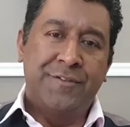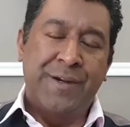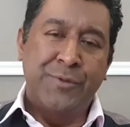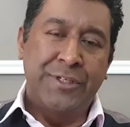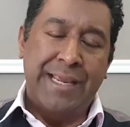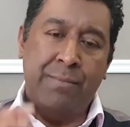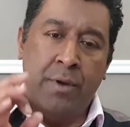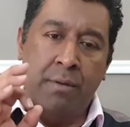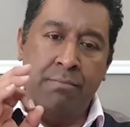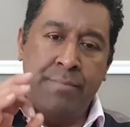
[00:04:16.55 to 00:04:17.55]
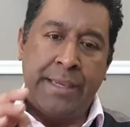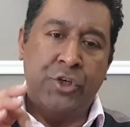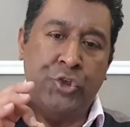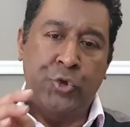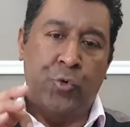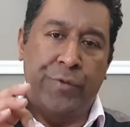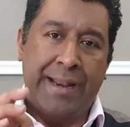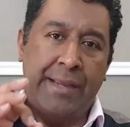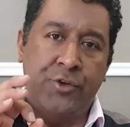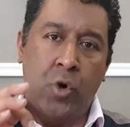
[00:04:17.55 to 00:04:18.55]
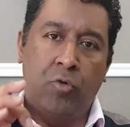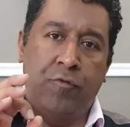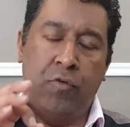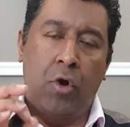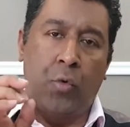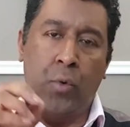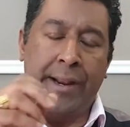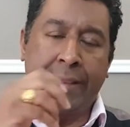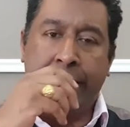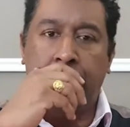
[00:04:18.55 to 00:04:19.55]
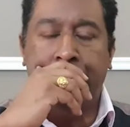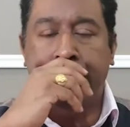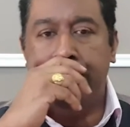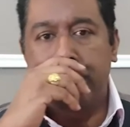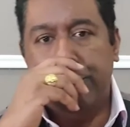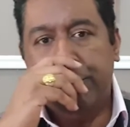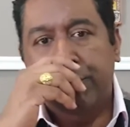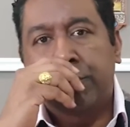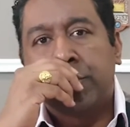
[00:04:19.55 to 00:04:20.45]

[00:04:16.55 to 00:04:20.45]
From today, I'm going to make sure that I don't flaunt what I cannot produce.